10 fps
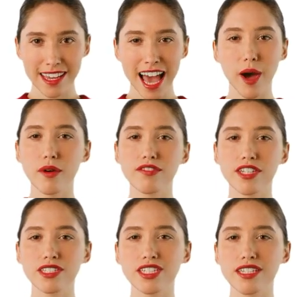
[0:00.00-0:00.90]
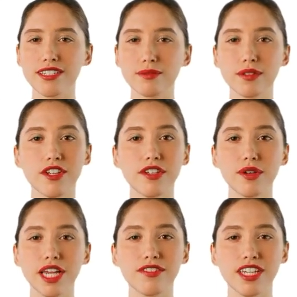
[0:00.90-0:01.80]
However, just as with other
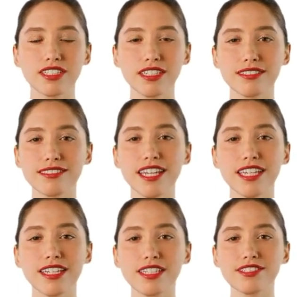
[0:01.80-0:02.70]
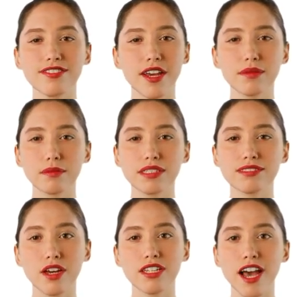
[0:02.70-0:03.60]
innovations, these developments
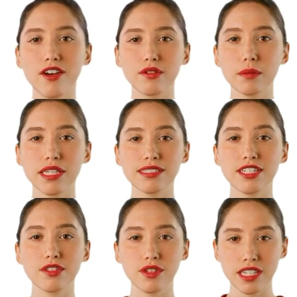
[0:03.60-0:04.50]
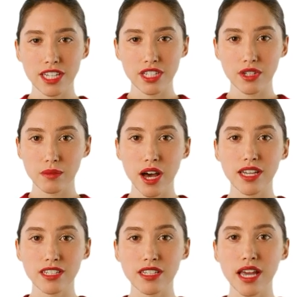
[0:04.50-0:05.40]
are not replacing the relational
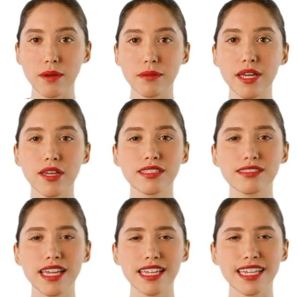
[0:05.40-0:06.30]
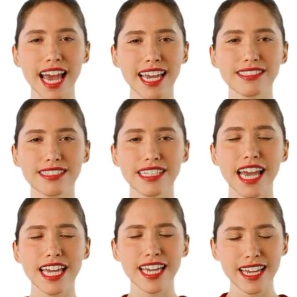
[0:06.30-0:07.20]
model, but are instead enhancing
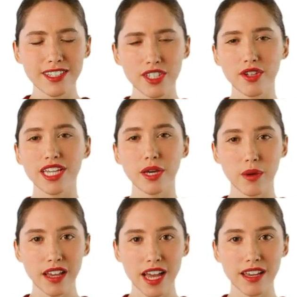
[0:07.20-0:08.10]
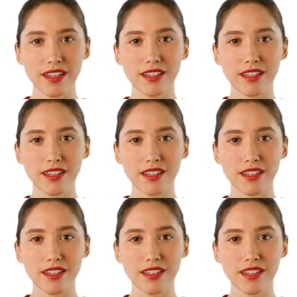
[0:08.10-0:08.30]
and integrating with it.